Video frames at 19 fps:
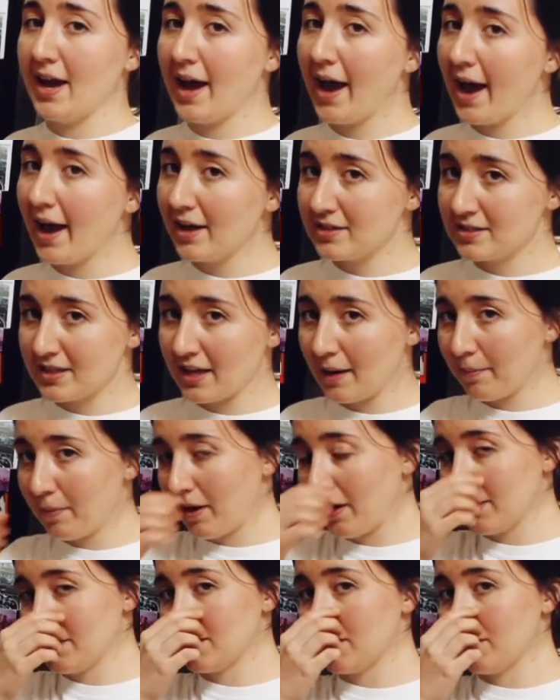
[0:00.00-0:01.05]
as that
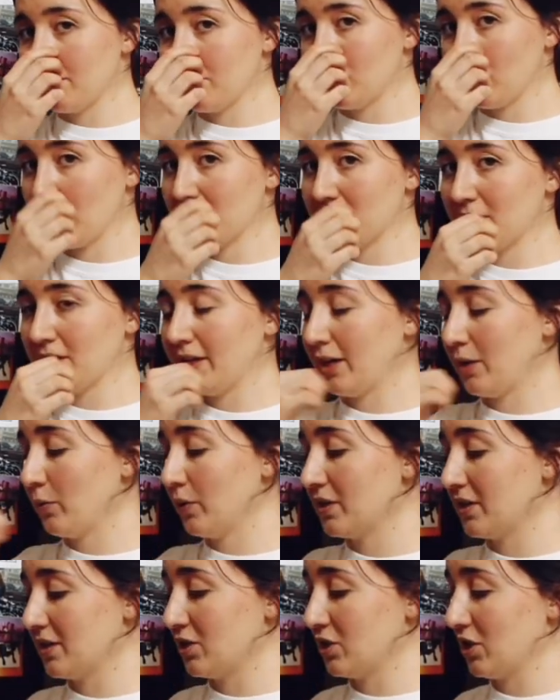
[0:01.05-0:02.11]
pasta absorbs the
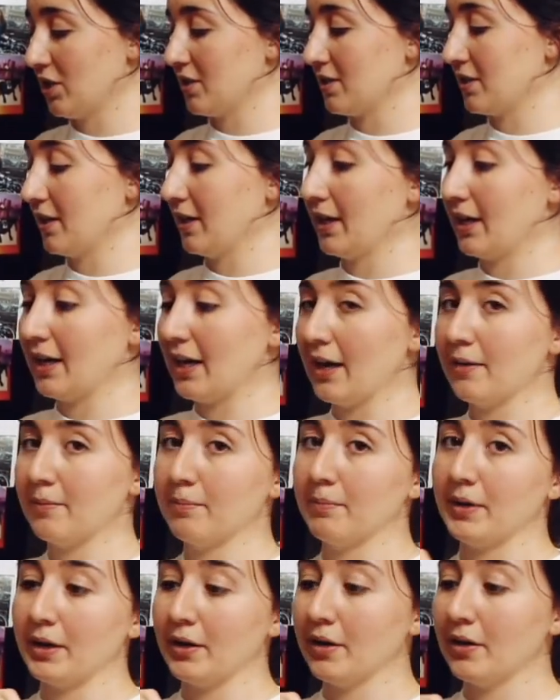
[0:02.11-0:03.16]
liquid, it's just gonna get
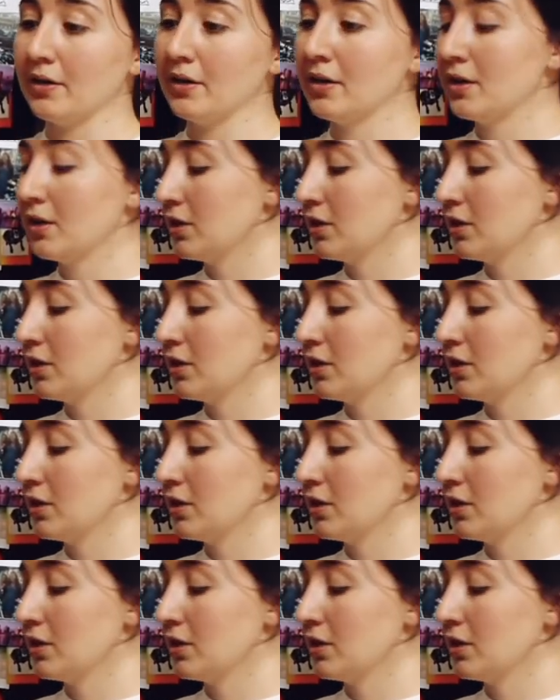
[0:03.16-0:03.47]
bigger.